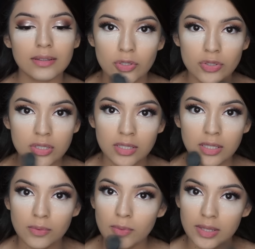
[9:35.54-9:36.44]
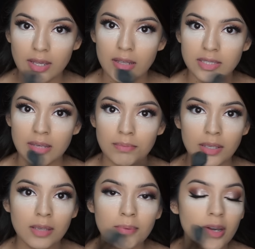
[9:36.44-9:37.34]
Usually with that same
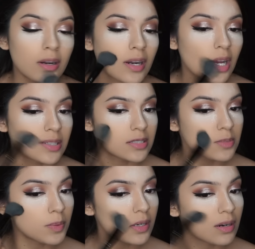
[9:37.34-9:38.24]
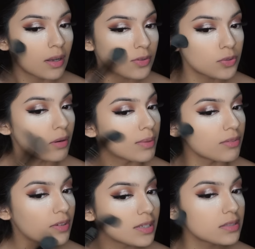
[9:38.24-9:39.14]
baking powder, I just spread it out throughout my
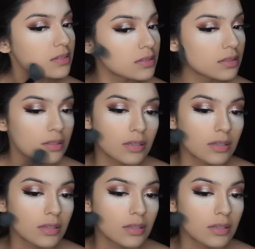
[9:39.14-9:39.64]
face.